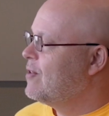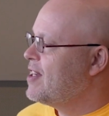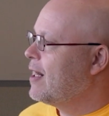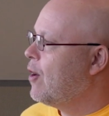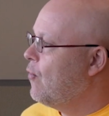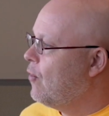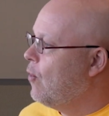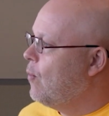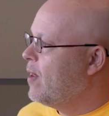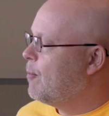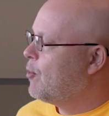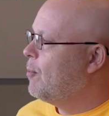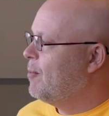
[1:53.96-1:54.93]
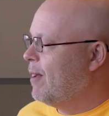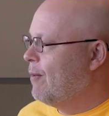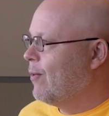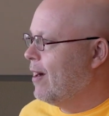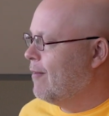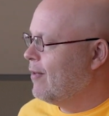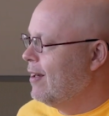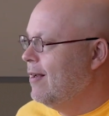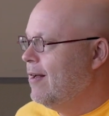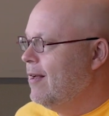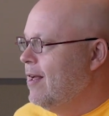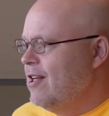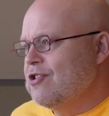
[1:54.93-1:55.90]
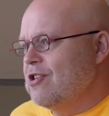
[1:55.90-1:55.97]
on Stack Overflow with a problem they were having.
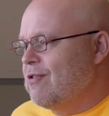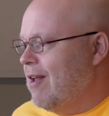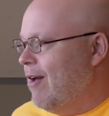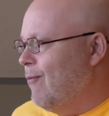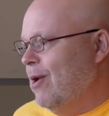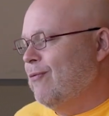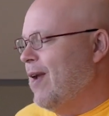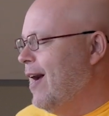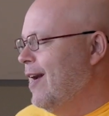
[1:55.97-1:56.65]
Okay. Just one of the